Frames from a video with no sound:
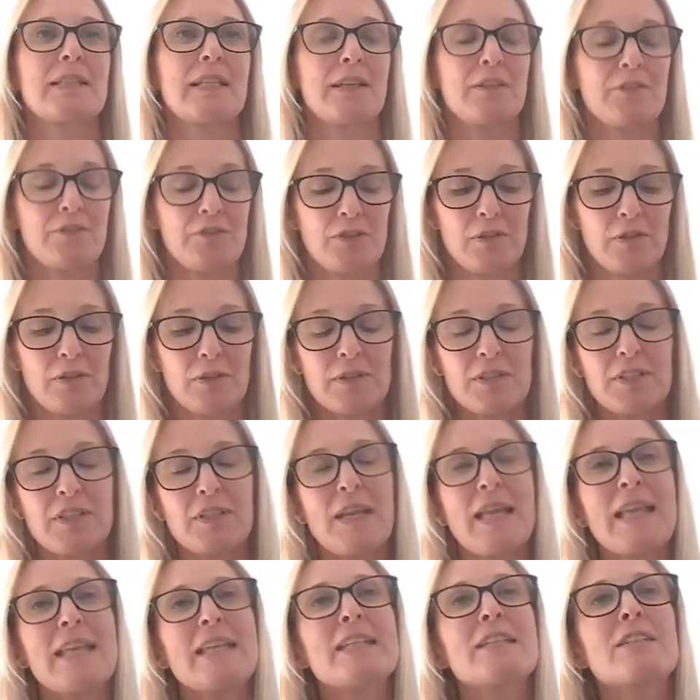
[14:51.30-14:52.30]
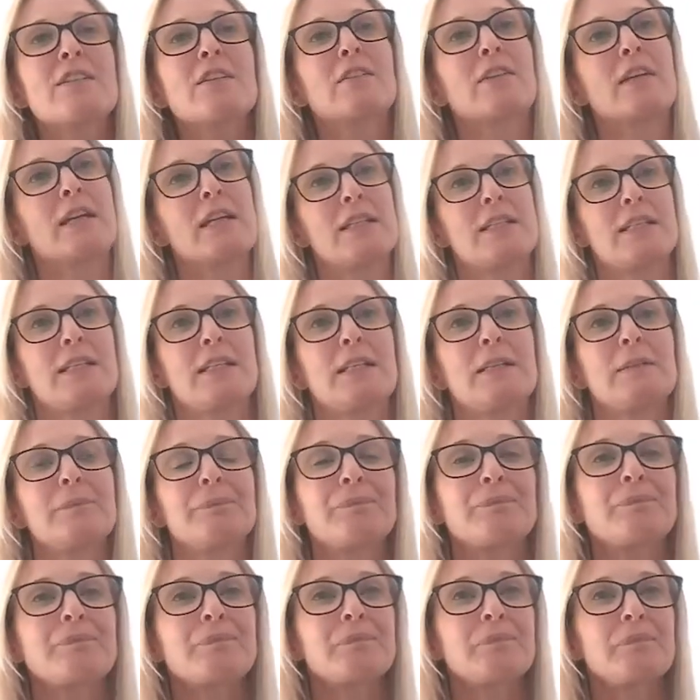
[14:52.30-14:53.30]
essential to integrate it
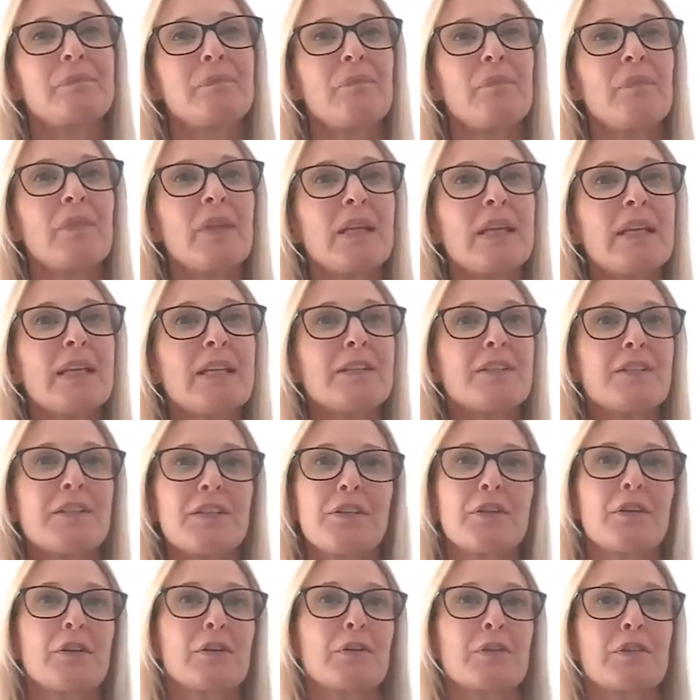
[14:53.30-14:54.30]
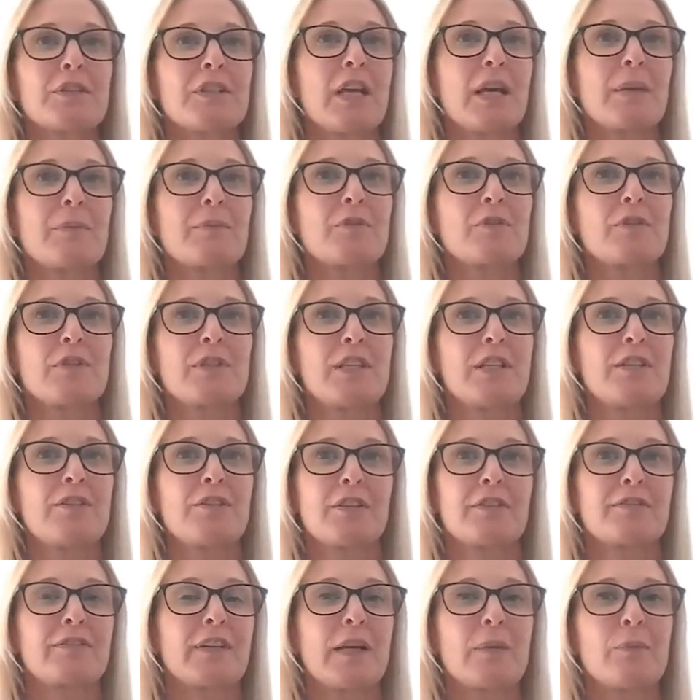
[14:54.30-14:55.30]
into your long-term
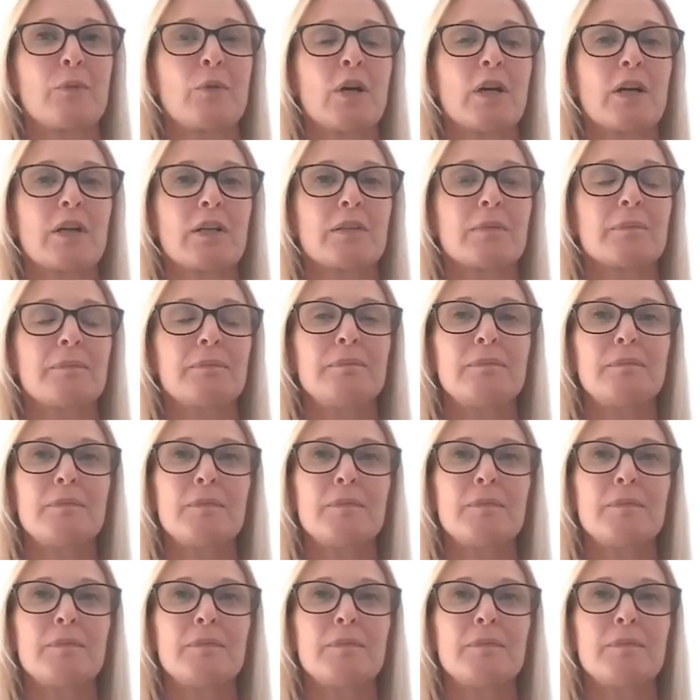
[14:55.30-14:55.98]
strategic framework.